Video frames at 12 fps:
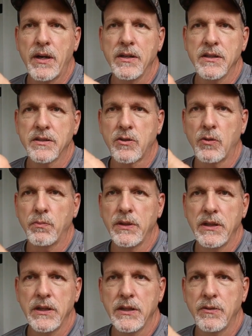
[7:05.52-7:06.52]
button. It's going to
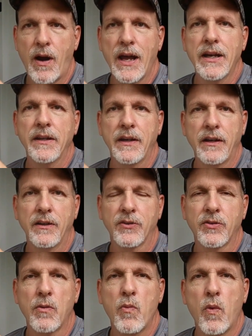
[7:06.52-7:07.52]
be right in there
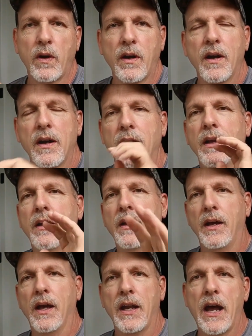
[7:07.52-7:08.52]
somewhere.
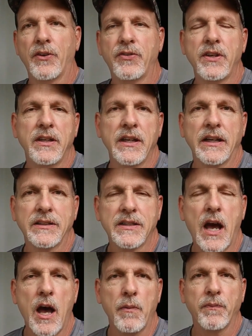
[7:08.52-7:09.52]
And I'll see you next
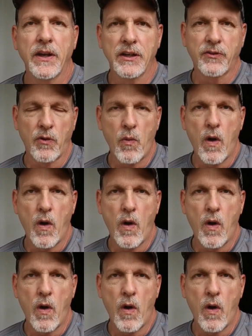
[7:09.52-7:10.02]
time. Thanks for